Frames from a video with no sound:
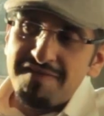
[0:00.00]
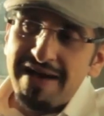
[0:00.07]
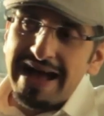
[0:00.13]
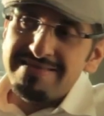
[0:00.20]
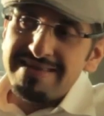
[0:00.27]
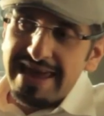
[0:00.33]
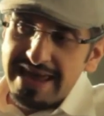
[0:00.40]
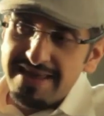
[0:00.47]
have
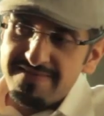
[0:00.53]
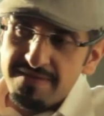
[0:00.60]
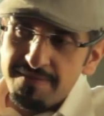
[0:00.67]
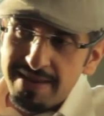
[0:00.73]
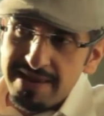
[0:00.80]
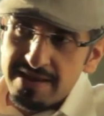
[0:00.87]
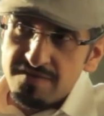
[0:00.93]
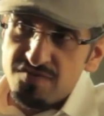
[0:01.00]
had 80
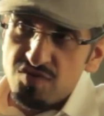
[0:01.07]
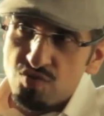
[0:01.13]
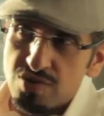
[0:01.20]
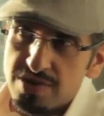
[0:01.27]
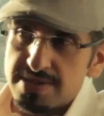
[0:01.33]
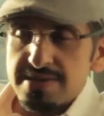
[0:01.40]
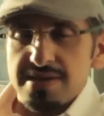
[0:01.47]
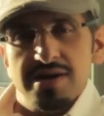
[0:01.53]
million
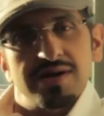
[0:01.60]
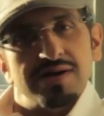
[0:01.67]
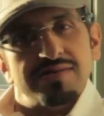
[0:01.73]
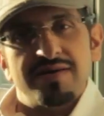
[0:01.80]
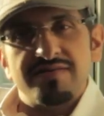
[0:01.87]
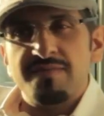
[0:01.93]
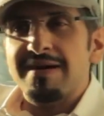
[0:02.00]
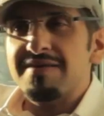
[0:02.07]
viewers.
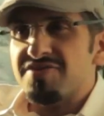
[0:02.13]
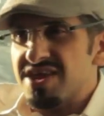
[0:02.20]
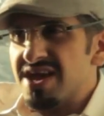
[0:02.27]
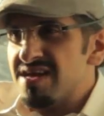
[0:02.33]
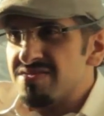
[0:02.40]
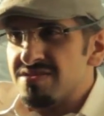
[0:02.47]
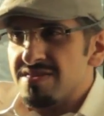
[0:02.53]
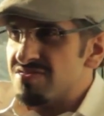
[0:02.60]
There's about
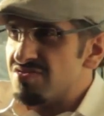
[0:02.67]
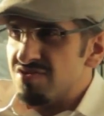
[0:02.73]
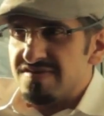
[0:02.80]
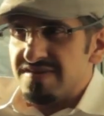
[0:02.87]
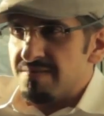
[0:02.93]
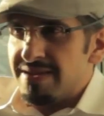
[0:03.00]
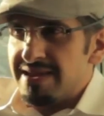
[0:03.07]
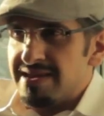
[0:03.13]

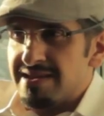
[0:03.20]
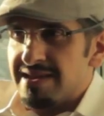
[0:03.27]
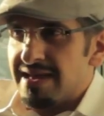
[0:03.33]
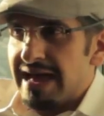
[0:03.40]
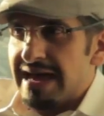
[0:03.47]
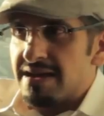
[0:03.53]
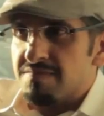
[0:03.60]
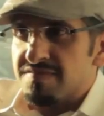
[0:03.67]
330 million
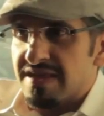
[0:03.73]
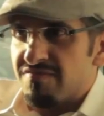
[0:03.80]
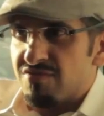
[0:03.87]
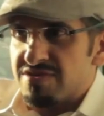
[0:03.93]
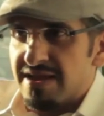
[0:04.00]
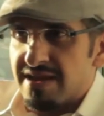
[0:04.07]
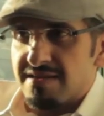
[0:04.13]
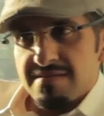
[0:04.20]
Arabs, give
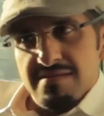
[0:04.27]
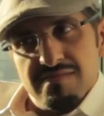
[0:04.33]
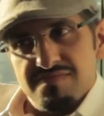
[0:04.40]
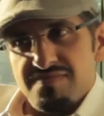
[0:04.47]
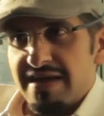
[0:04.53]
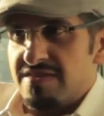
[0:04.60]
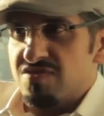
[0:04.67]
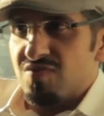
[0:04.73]
or take
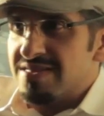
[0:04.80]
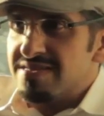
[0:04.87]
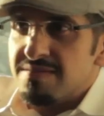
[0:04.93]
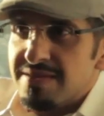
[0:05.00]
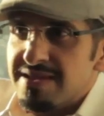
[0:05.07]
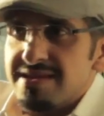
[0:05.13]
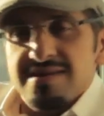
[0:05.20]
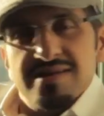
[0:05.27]
10,
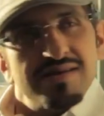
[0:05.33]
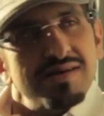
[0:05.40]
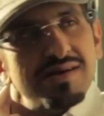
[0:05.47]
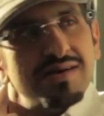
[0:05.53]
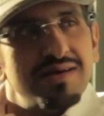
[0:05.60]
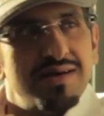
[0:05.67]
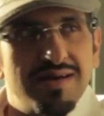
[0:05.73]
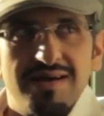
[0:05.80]
20 million.
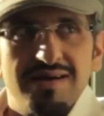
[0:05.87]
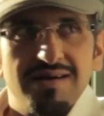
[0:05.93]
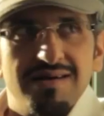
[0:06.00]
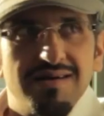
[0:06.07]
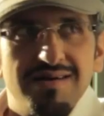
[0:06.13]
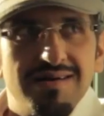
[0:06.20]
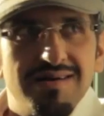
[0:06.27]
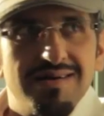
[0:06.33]

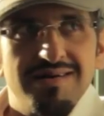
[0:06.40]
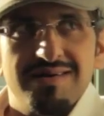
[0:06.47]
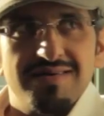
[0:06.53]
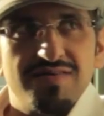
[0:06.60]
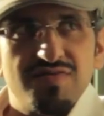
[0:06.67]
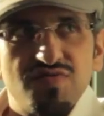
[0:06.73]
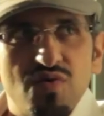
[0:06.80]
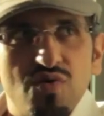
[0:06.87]

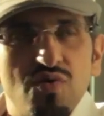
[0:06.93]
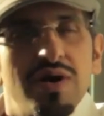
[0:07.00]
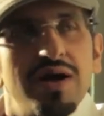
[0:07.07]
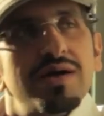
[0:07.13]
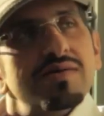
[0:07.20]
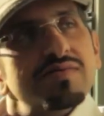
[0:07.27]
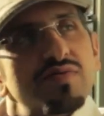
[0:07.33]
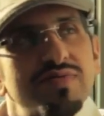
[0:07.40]

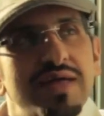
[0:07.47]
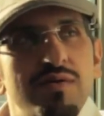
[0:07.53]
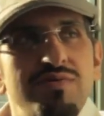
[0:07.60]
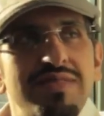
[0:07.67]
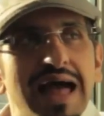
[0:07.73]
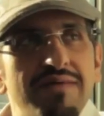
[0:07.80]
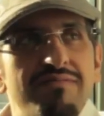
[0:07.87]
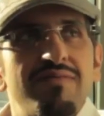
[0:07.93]
So they
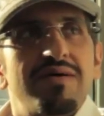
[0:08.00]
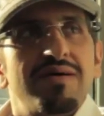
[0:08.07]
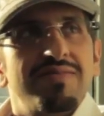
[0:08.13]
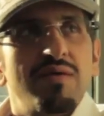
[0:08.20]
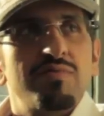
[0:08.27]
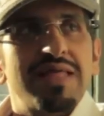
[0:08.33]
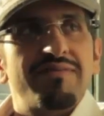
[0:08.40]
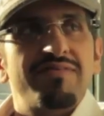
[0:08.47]
would
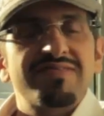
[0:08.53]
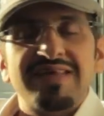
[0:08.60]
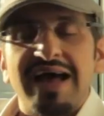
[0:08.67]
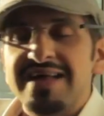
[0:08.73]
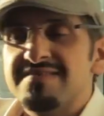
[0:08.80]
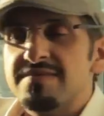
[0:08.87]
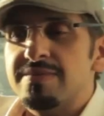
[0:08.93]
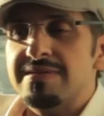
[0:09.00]
have a
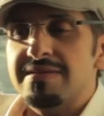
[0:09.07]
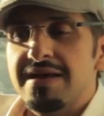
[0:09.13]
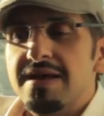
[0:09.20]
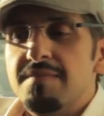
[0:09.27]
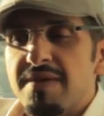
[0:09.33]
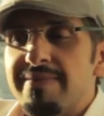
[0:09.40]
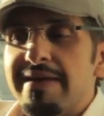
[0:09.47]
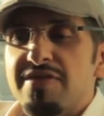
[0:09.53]
sizable,
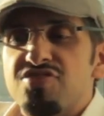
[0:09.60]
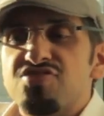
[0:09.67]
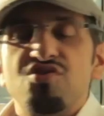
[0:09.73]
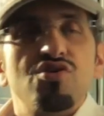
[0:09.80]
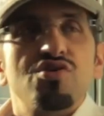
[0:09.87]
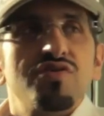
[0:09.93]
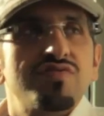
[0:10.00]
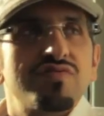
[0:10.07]
maybe a
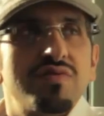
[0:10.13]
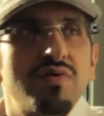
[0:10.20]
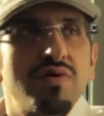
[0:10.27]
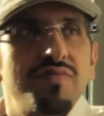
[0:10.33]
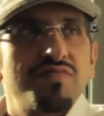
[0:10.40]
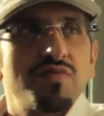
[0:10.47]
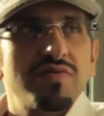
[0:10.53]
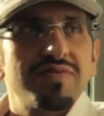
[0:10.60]
third,
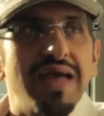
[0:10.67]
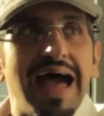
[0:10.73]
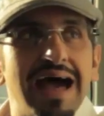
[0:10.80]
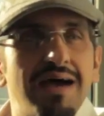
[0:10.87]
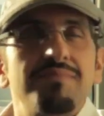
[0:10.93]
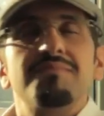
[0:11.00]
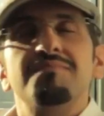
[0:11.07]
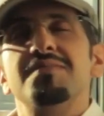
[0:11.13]
if not
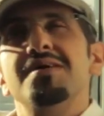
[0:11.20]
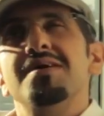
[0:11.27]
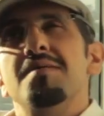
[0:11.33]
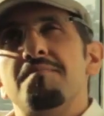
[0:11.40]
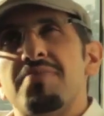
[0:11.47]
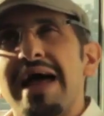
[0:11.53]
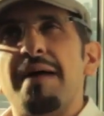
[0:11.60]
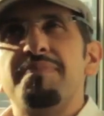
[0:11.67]
half,
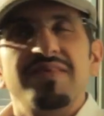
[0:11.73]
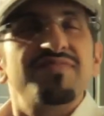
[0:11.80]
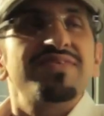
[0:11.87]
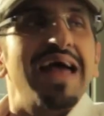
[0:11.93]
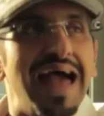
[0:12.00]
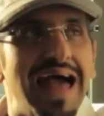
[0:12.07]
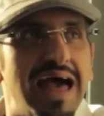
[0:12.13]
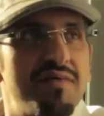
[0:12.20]
perhaps
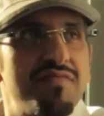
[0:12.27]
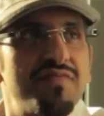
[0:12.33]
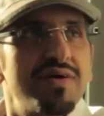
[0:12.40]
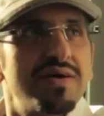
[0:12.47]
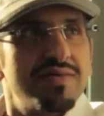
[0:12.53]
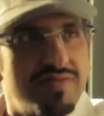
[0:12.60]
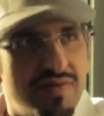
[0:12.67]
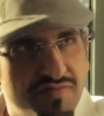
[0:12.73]
even half
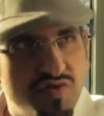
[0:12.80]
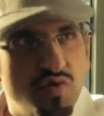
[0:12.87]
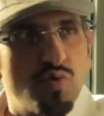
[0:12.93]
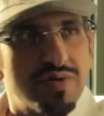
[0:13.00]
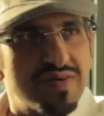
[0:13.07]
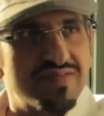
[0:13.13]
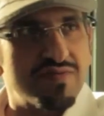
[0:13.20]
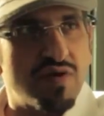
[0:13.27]
the
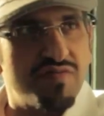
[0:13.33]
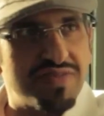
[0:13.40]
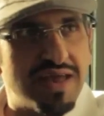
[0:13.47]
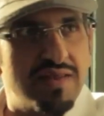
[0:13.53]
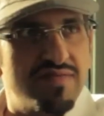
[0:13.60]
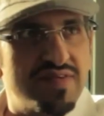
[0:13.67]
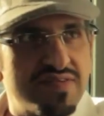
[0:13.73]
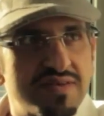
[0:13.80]
viewers of
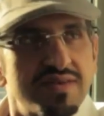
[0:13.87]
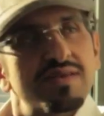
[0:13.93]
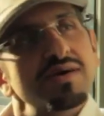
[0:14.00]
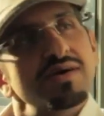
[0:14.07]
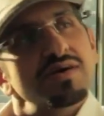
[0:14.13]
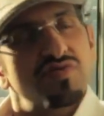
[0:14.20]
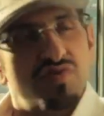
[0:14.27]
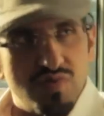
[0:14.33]
television
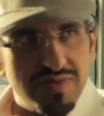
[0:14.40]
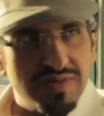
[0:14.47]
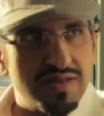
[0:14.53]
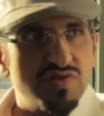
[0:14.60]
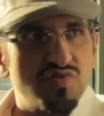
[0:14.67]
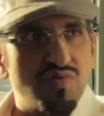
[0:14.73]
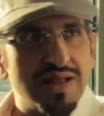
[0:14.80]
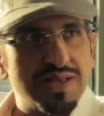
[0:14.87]
tuned
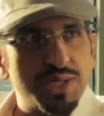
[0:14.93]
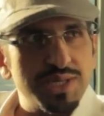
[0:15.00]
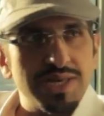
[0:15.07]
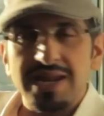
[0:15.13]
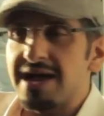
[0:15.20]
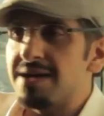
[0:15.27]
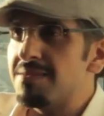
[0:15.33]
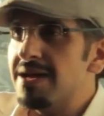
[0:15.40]
into Al
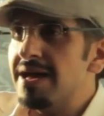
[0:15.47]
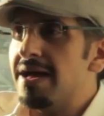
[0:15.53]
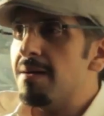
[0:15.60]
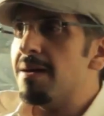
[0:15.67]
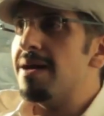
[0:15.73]
Jazeera